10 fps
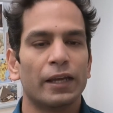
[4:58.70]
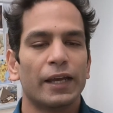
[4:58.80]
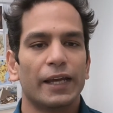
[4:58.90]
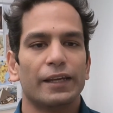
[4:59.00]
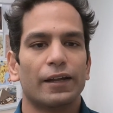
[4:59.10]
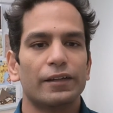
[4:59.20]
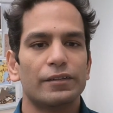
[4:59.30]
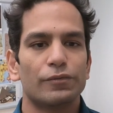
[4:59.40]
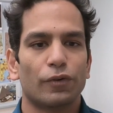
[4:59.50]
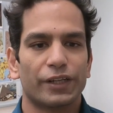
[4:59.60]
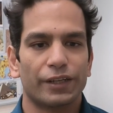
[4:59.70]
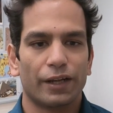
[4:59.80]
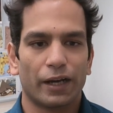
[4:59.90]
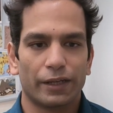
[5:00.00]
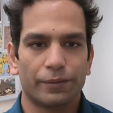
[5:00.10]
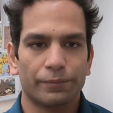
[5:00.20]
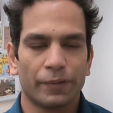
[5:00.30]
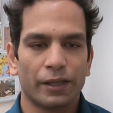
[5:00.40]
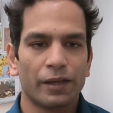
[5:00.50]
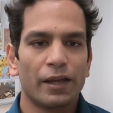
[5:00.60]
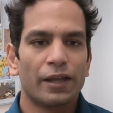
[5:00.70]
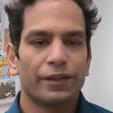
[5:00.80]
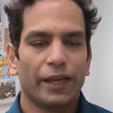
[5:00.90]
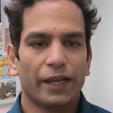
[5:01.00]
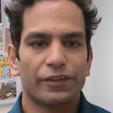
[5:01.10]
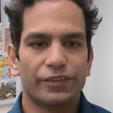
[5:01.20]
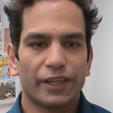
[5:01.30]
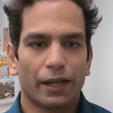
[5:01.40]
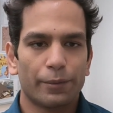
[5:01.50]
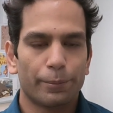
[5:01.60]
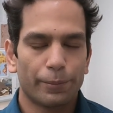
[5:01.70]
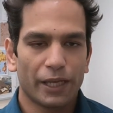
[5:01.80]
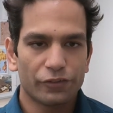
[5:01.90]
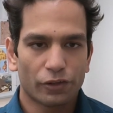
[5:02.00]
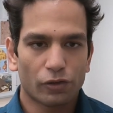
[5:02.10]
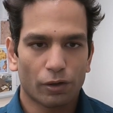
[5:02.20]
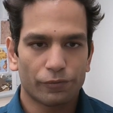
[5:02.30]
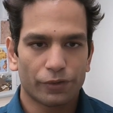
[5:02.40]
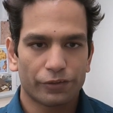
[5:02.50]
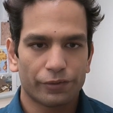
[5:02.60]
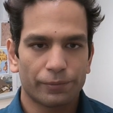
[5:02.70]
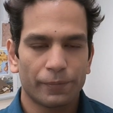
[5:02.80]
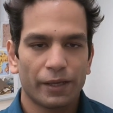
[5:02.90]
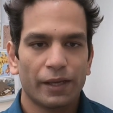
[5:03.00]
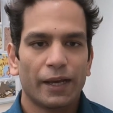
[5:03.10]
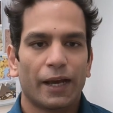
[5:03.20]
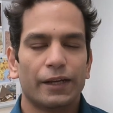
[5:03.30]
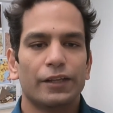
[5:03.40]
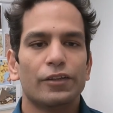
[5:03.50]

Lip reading: In 1949, the ANC had a major conference. And in this